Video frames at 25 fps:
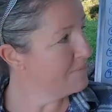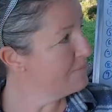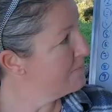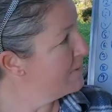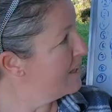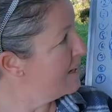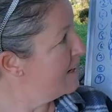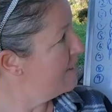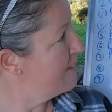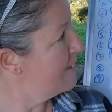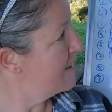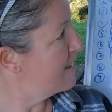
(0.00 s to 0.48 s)

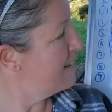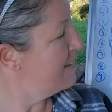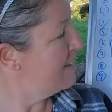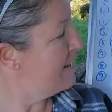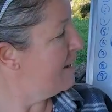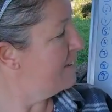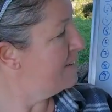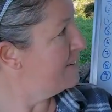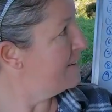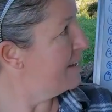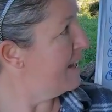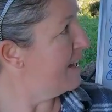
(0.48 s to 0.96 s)
anything that's
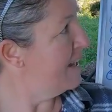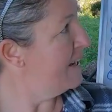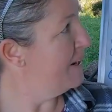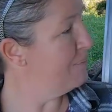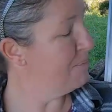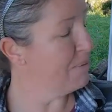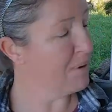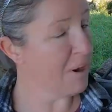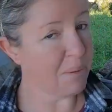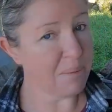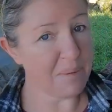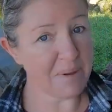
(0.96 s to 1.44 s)
outside, I'm
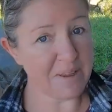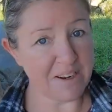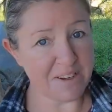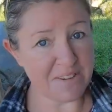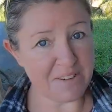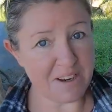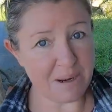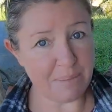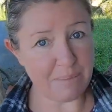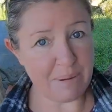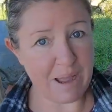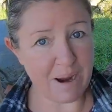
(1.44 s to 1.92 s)
probably gonna
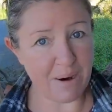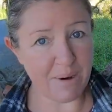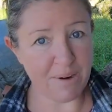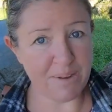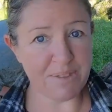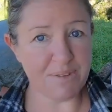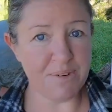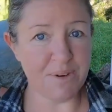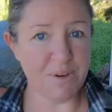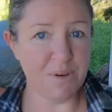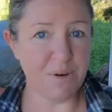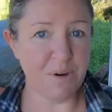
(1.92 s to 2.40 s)
try to power
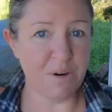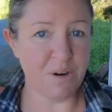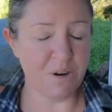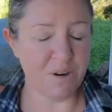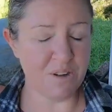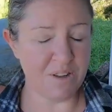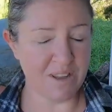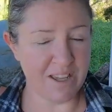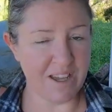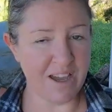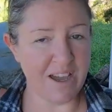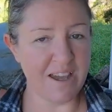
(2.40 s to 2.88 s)
through
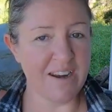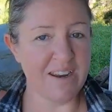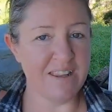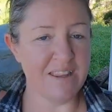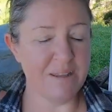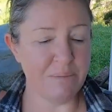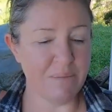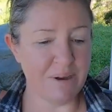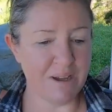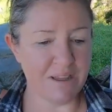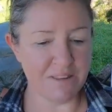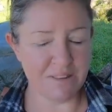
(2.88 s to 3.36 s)
early on in
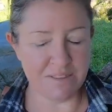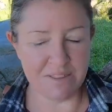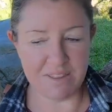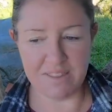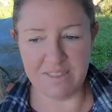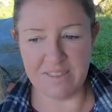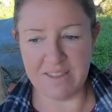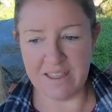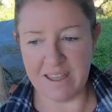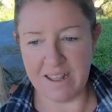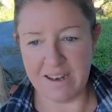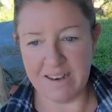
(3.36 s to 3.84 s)
the month
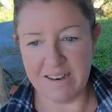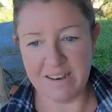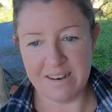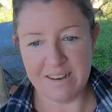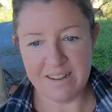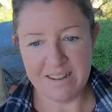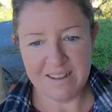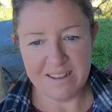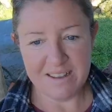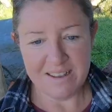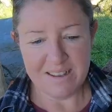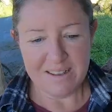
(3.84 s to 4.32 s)
and then
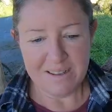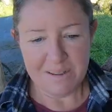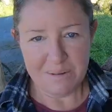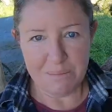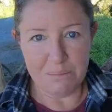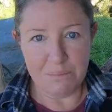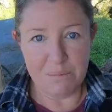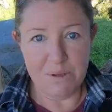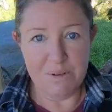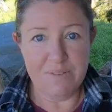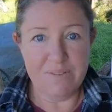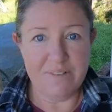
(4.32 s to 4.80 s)

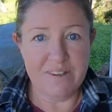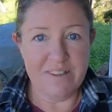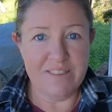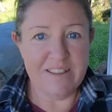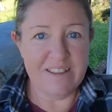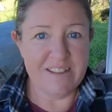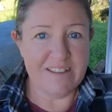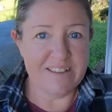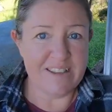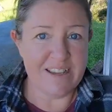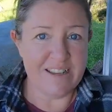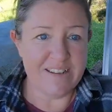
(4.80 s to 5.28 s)
move to
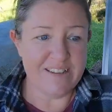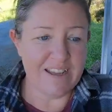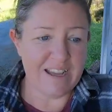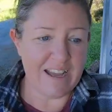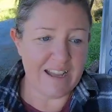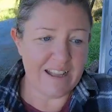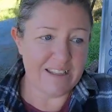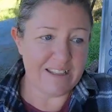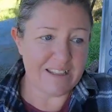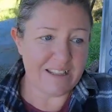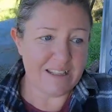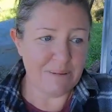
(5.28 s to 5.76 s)
the inside
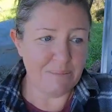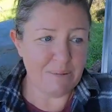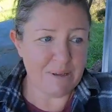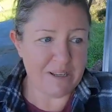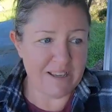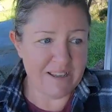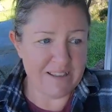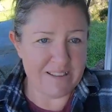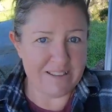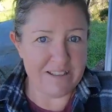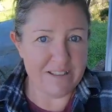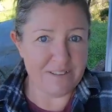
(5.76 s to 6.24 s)
tasks
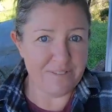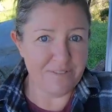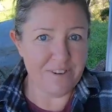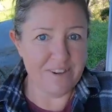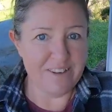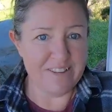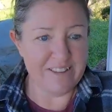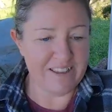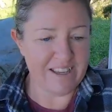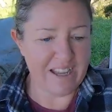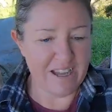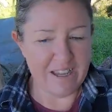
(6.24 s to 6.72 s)
because it's
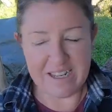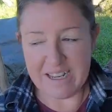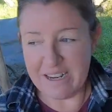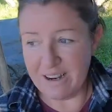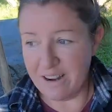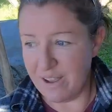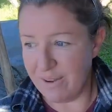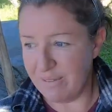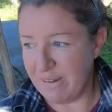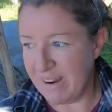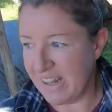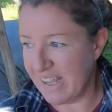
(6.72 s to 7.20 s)
freezing out here
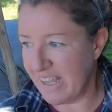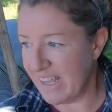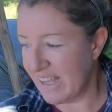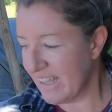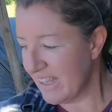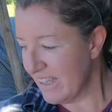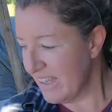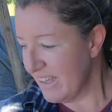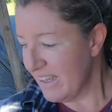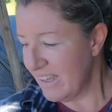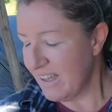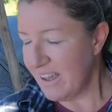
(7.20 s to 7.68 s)
already.
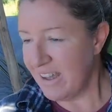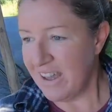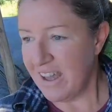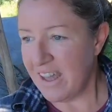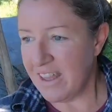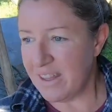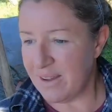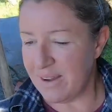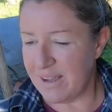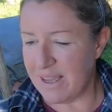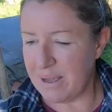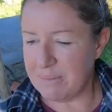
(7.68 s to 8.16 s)

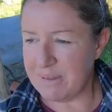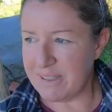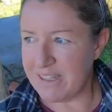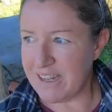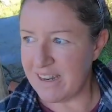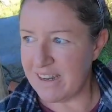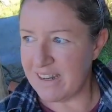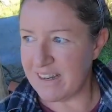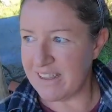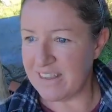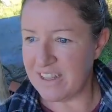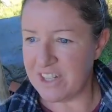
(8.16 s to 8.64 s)
Although I am
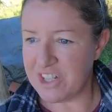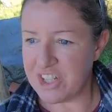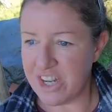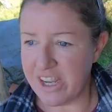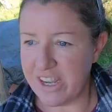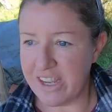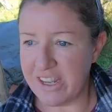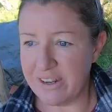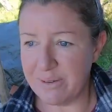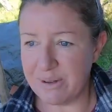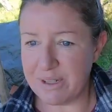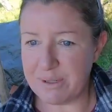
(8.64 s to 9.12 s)
standing in the
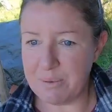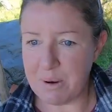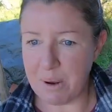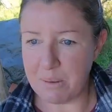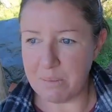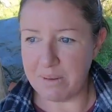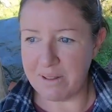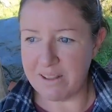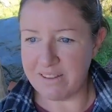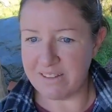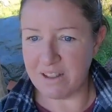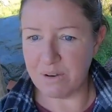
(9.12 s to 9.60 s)
shade, which
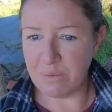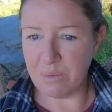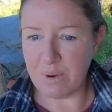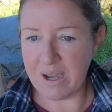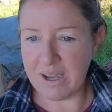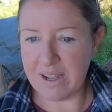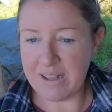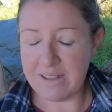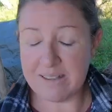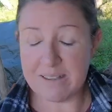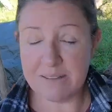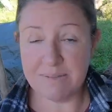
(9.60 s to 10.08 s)
probably is
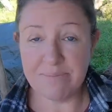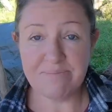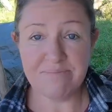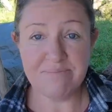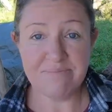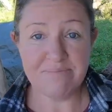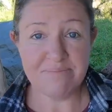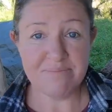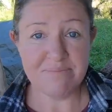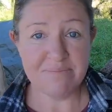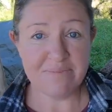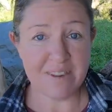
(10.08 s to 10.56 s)
unwise.
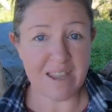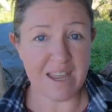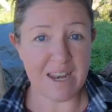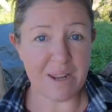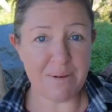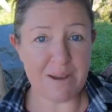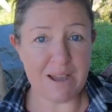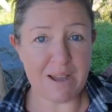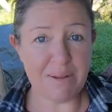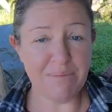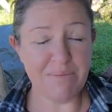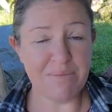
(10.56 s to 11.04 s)

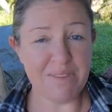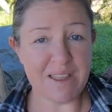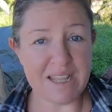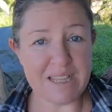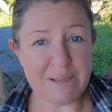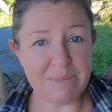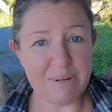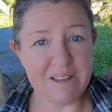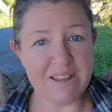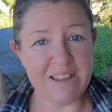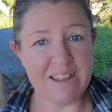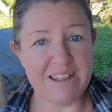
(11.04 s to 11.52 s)
Anyway,
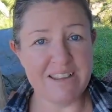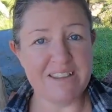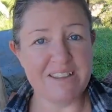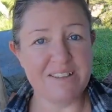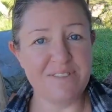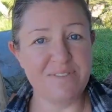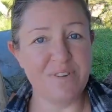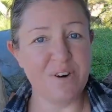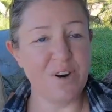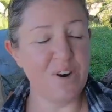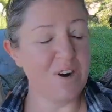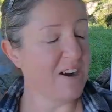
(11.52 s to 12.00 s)
that's my list
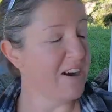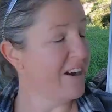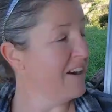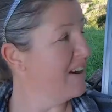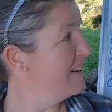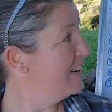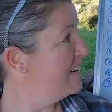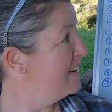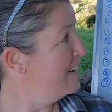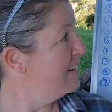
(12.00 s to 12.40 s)
for